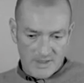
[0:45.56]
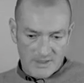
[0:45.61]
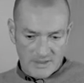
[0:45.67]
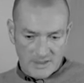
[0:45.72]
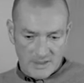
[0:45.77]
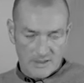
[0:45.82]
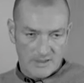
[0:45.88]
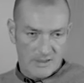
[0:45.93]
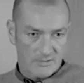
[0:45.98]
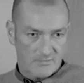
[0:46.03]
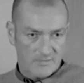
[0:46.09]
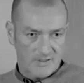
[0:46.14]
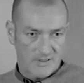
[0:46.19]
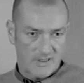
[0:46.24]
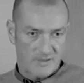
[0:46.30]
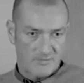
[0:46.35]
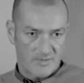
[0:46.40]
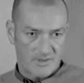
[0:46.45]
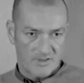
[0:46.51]
these things over
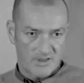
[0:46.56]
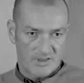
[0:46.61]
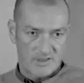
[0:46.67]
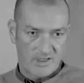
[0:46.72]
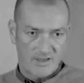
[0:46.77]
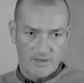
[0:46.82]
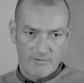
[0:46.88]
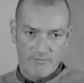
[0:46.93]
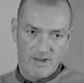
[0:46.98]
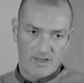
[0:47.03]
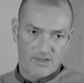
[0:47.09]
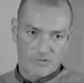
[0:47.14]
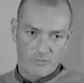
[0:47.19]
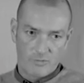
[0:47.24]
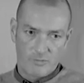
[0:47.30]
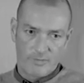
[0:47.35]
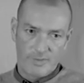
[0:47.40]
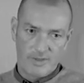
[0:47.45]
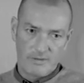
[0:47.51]
time, it's just like the
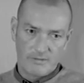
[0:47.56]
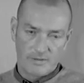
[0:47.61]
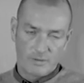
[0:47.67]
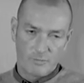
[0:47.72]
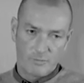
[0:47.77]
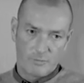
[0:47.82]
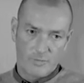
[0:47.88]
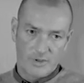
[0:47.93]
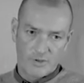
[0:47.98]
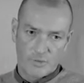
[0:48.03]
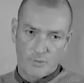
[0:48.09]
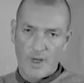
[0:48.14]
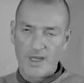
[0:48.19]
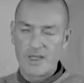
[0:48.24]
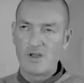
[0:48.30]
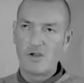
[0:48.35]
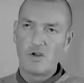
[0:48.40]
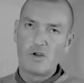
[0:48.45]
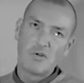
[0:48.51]
gradual build-up, which
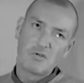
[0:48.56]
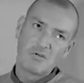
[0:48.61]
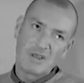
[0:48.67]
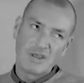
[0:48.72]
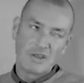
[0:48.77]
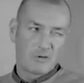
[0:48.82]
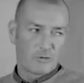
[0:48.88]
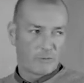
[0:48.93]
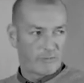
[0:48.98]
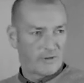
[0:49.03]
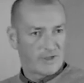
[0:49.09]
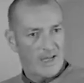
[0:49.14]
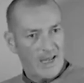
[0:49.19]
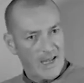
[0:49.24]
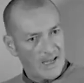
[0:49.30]
when you think you're in